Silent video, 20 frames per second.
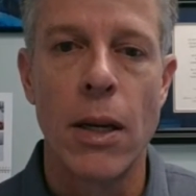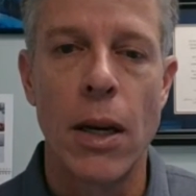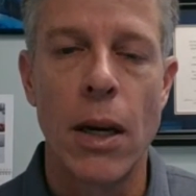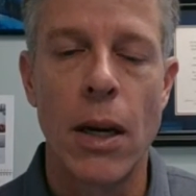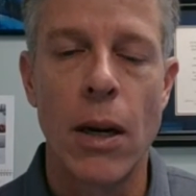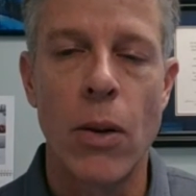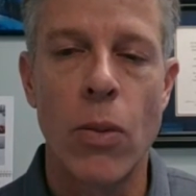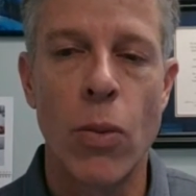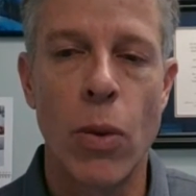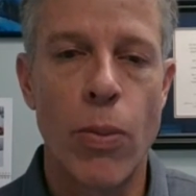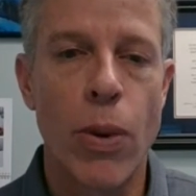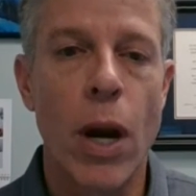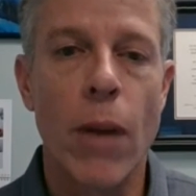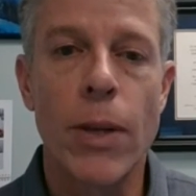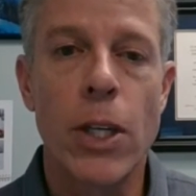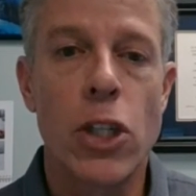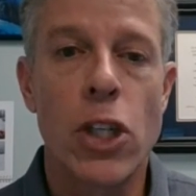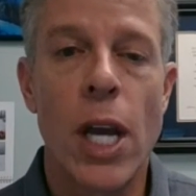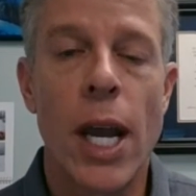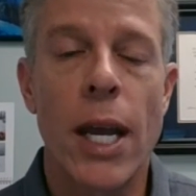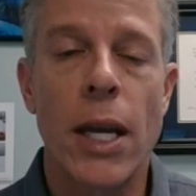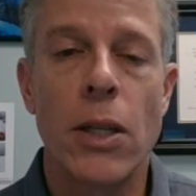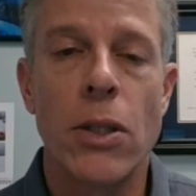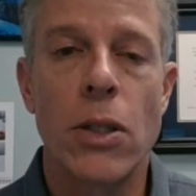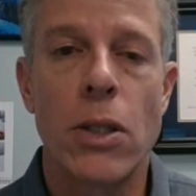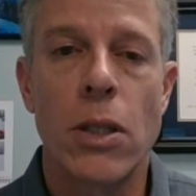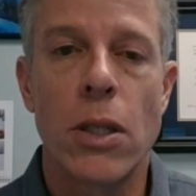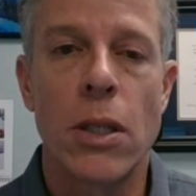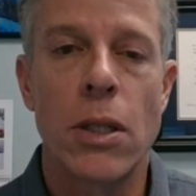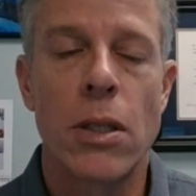uh, will probably
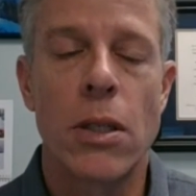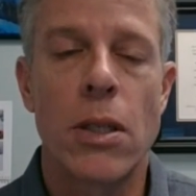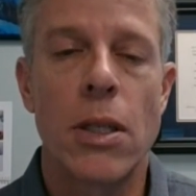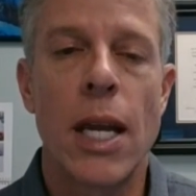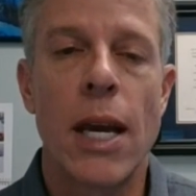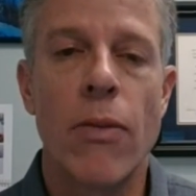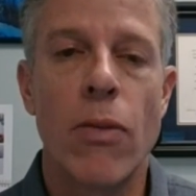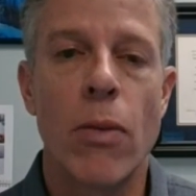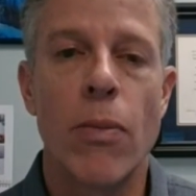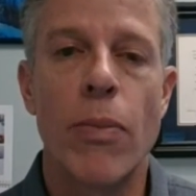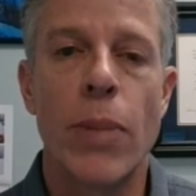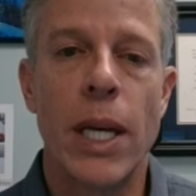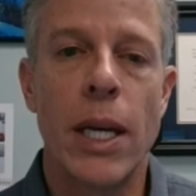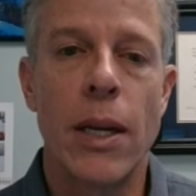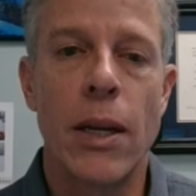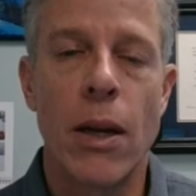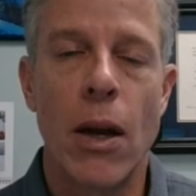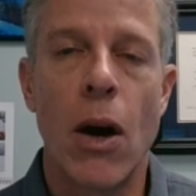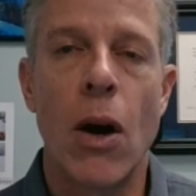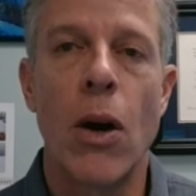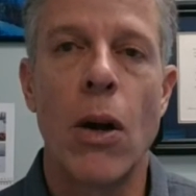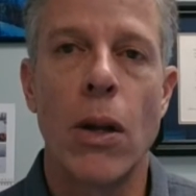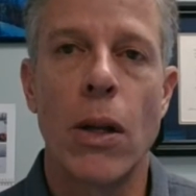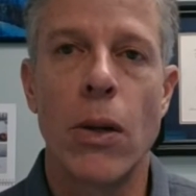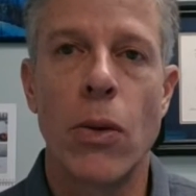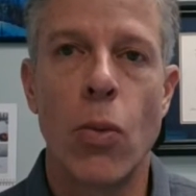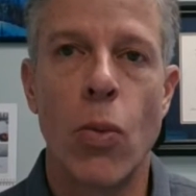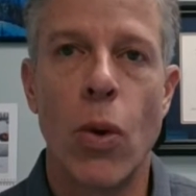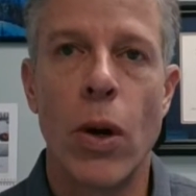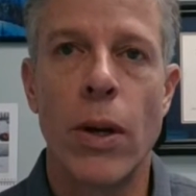change. It's never been all
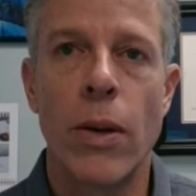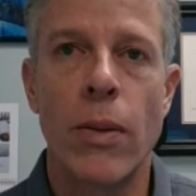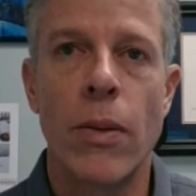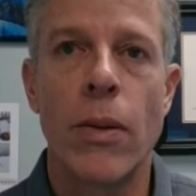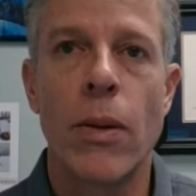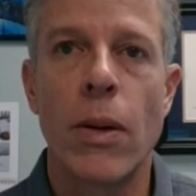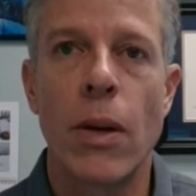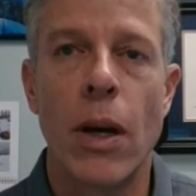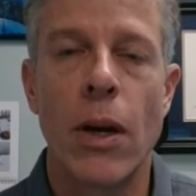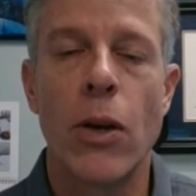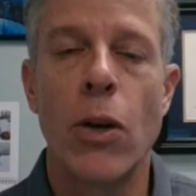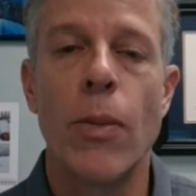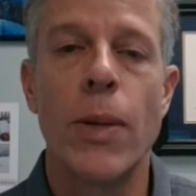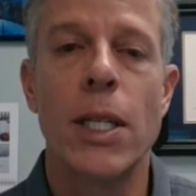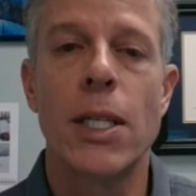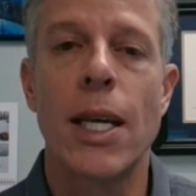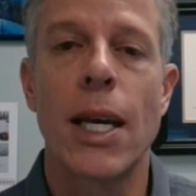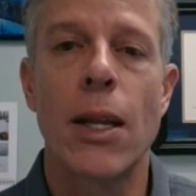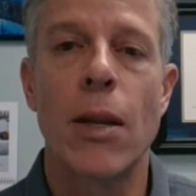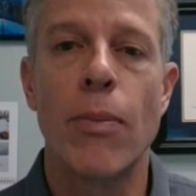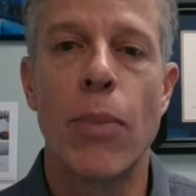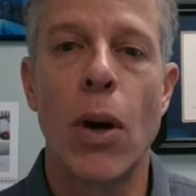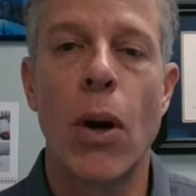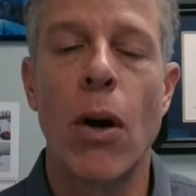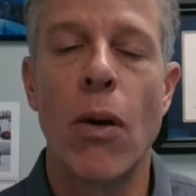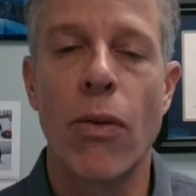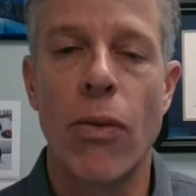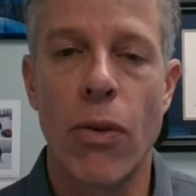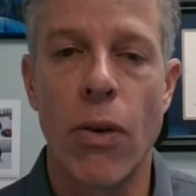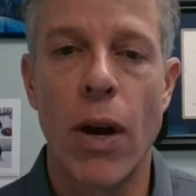in one. Uh, nobody's had the
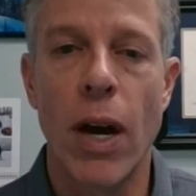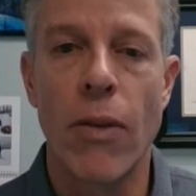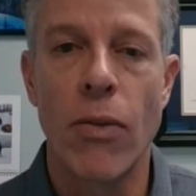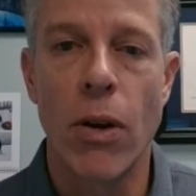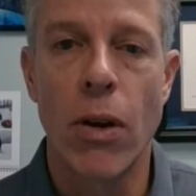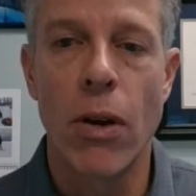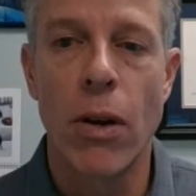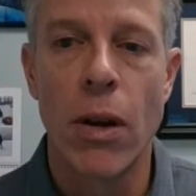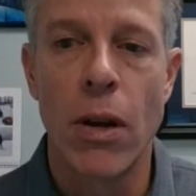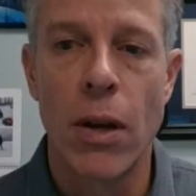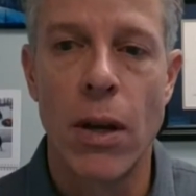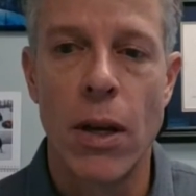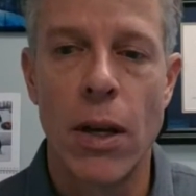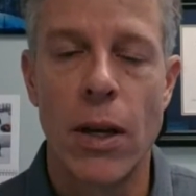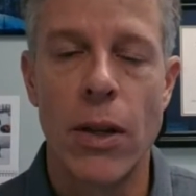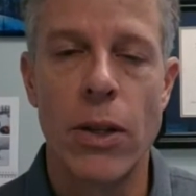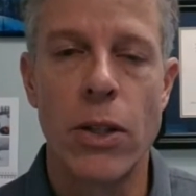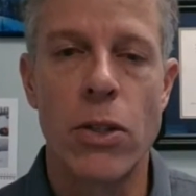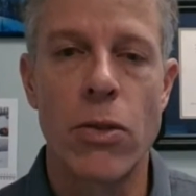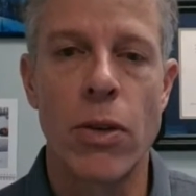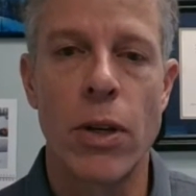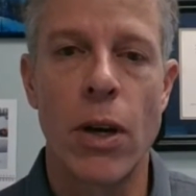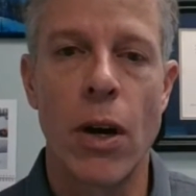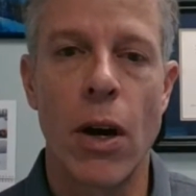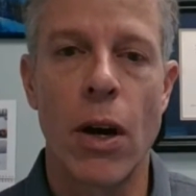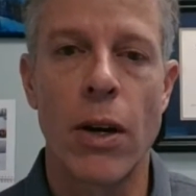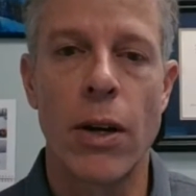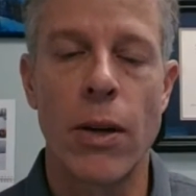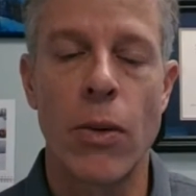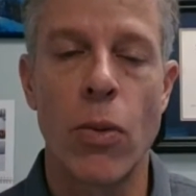ball forever in this
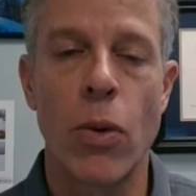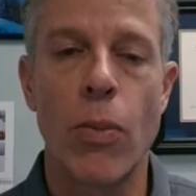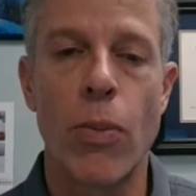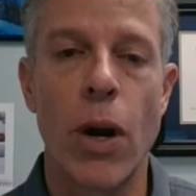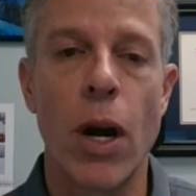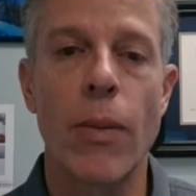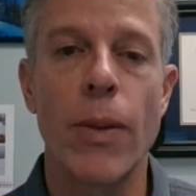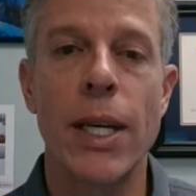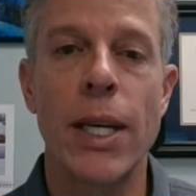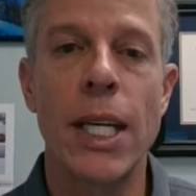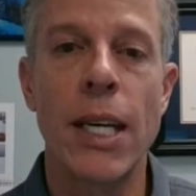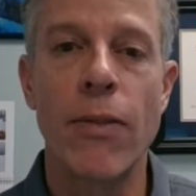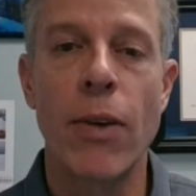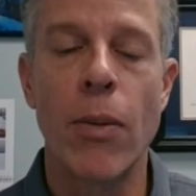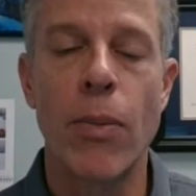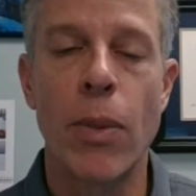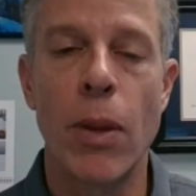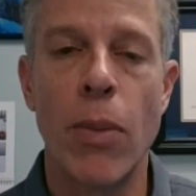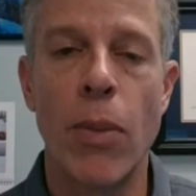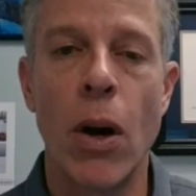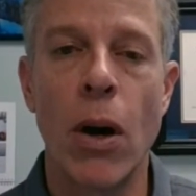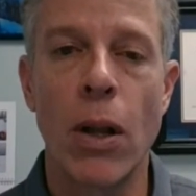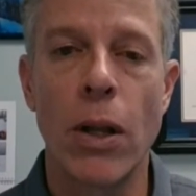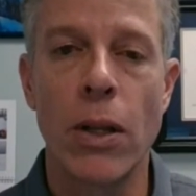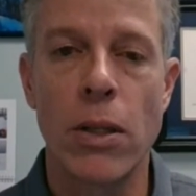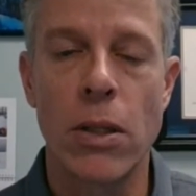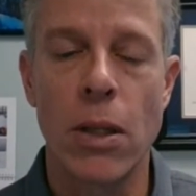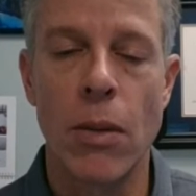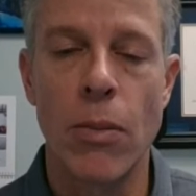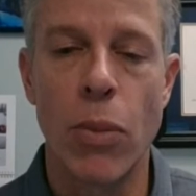regard, and we'll probably give up the ball
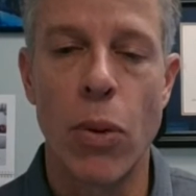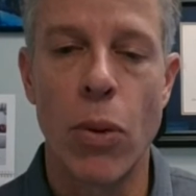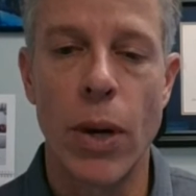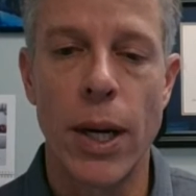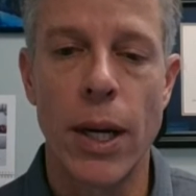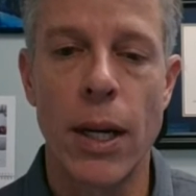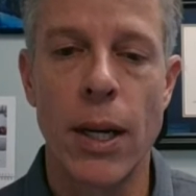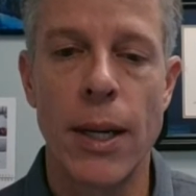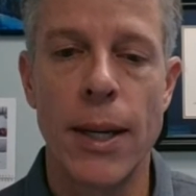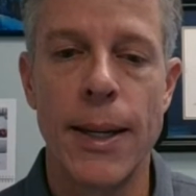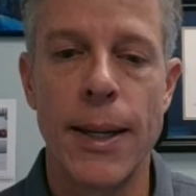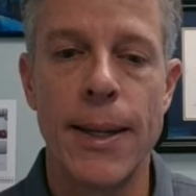at some point.